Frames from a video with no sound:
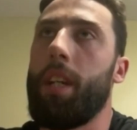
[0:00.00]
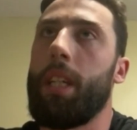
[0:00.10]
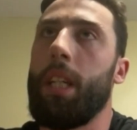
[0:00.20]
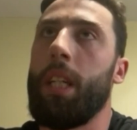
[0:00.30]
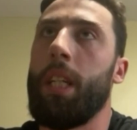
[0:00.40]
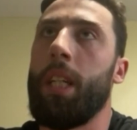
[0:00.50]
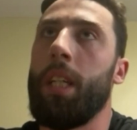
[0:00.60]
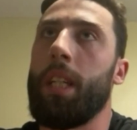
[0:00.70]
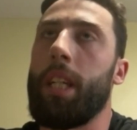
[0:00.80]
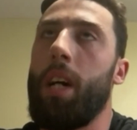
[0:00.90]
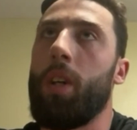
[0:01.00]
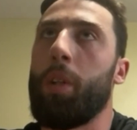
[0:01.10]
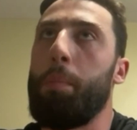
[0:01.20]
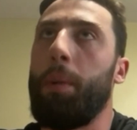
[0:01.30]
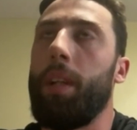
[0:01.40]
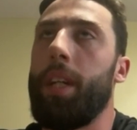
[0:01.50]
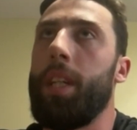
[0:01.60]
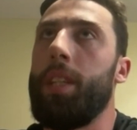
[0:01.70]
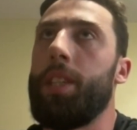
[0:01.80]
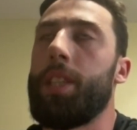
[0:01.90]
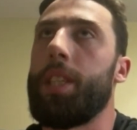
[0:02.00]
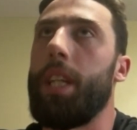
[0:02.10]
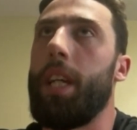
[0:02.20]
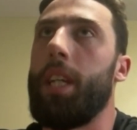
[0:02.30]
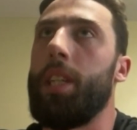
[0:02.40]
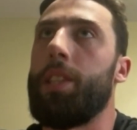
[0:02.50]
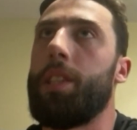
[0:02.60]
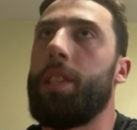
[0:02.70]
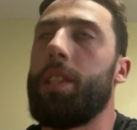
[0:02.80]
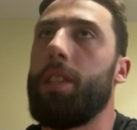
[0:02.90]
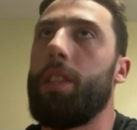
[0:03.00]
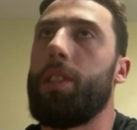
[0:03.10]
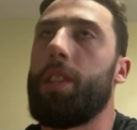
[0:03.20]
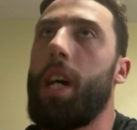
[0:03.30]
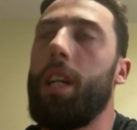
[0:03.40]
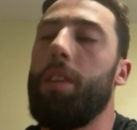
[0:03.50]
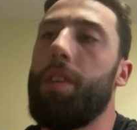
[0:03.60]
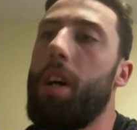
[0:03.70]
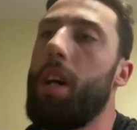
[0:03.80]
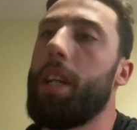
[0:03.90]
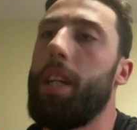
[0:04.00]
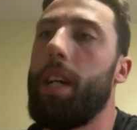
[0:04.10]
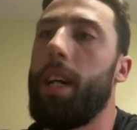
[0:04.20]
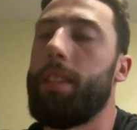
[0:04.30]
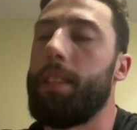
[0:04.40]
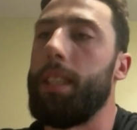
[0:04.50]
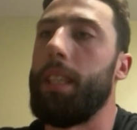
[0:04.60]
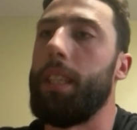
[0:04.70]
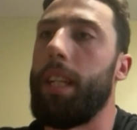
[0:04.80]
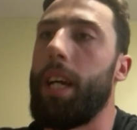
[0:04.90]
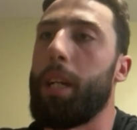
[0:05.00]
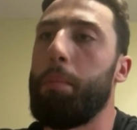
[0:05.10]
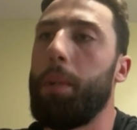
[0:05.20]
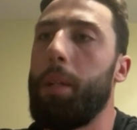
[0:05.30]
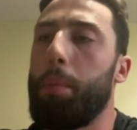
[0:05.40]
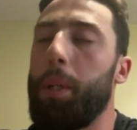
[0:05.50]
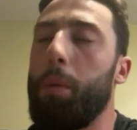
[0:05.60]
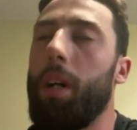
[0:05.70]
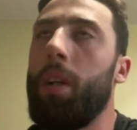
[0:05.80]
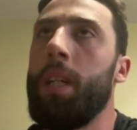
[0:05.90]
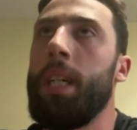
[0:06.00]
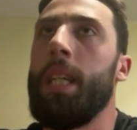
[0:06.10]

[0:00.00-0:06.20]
Calgary plays a style of hockey that I can play pretty well.